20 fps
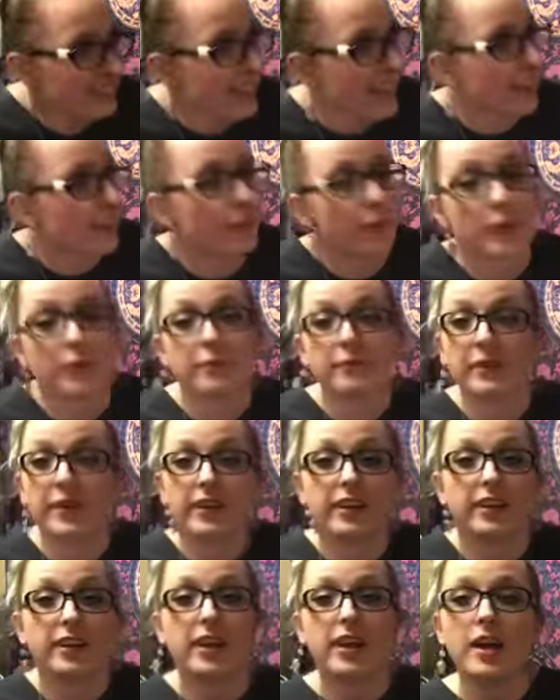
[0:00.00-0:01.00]
I don't know, I'm
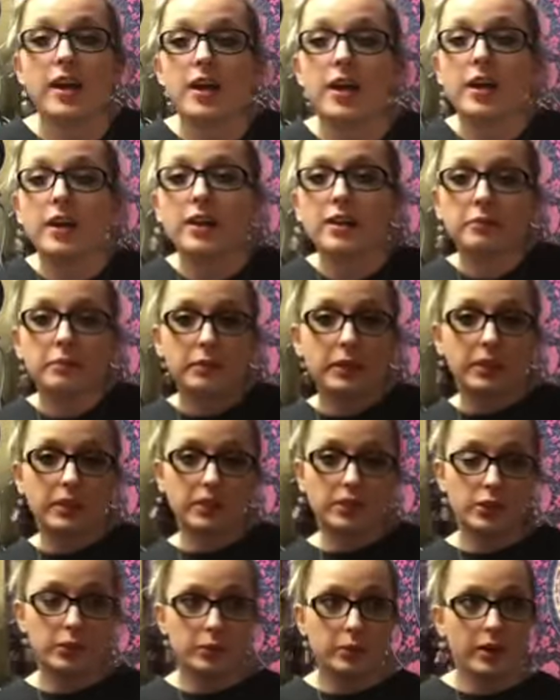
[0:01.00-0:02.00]
fucking being
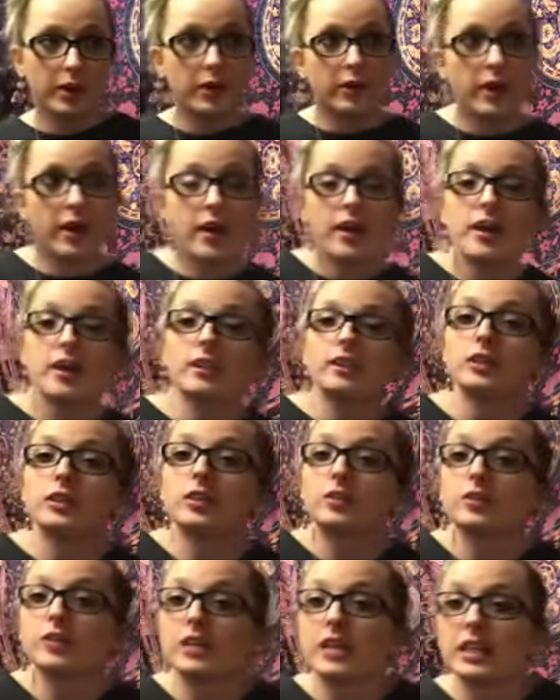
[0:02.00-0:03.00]
stupid. Okay,
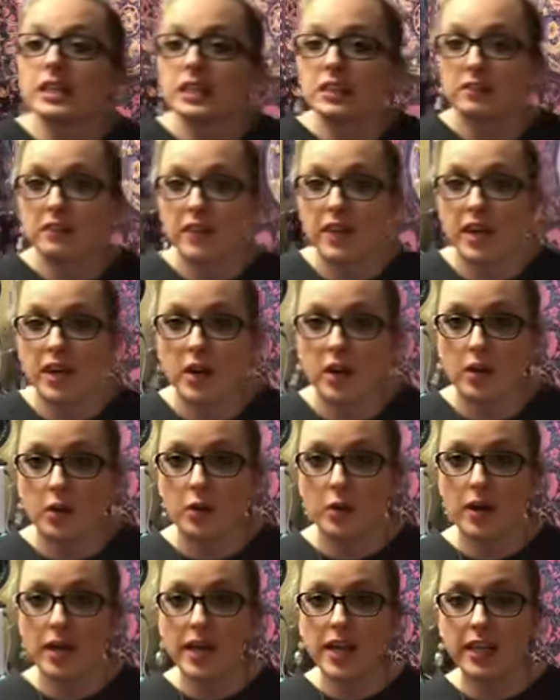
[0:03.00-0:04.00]
so today's
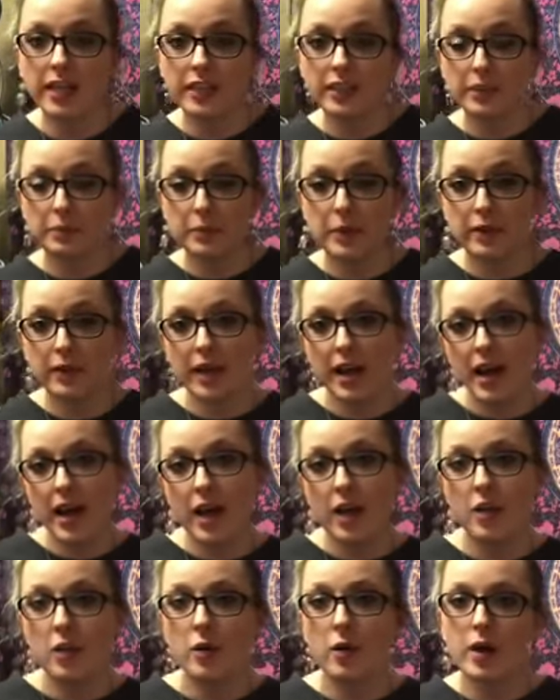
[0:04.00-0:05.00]
video is about
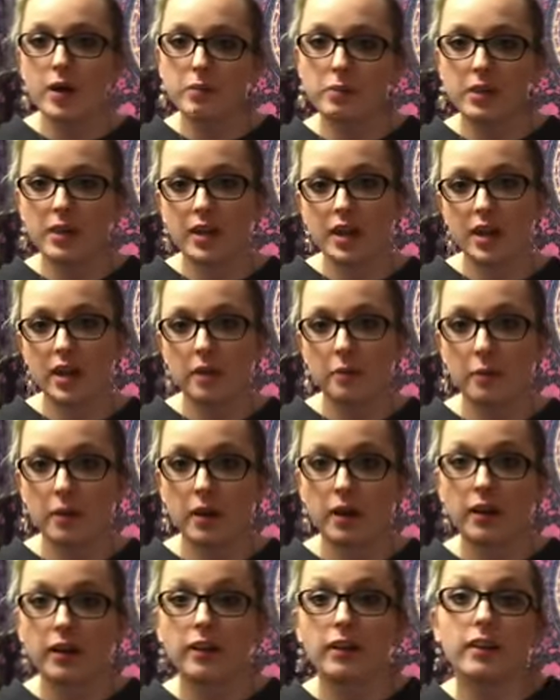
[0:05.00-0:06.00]
how I became
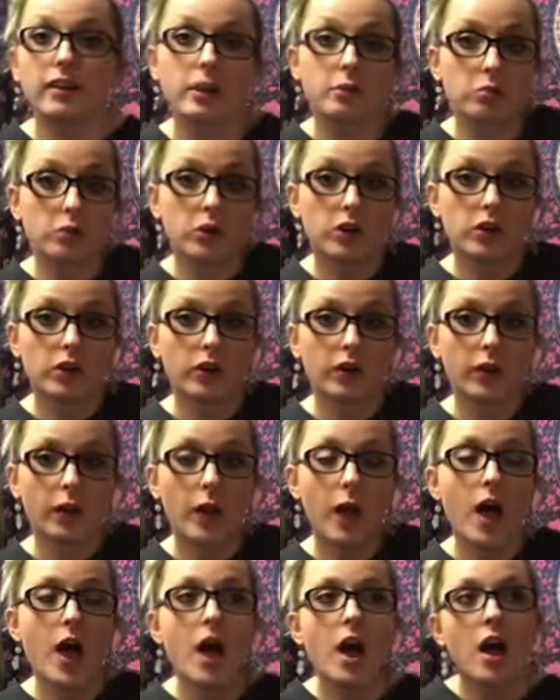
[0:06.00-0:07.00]
a liberal.
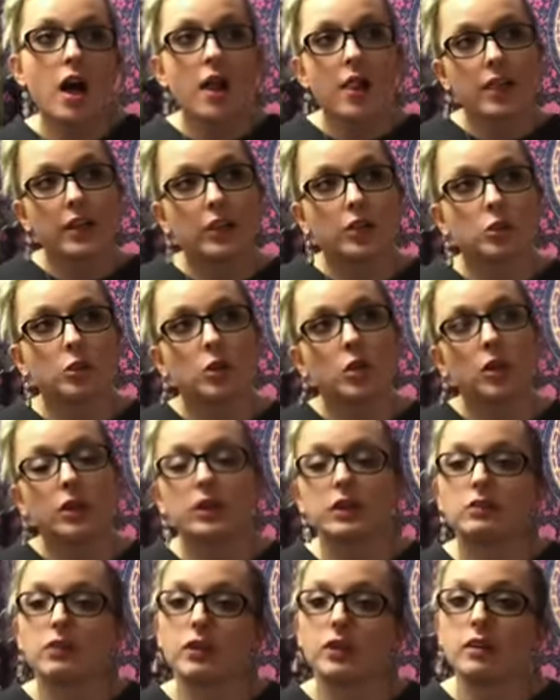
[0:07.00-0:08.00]
That's what you
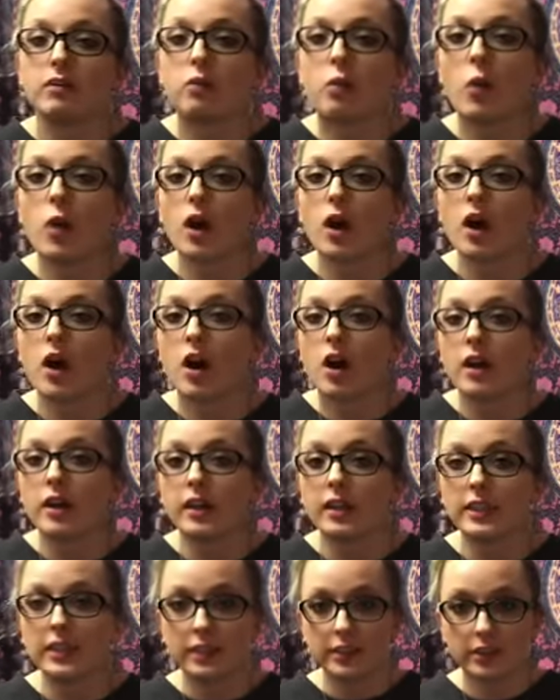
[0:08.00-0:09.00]
guys voted for on
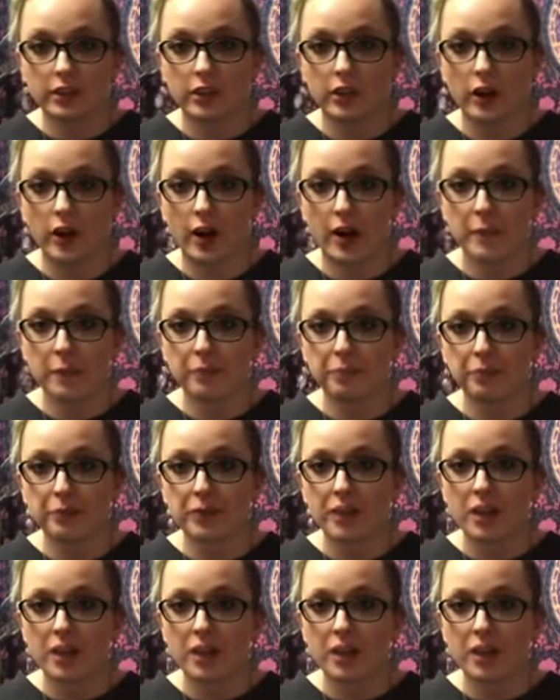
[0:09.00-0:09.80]
Instagram.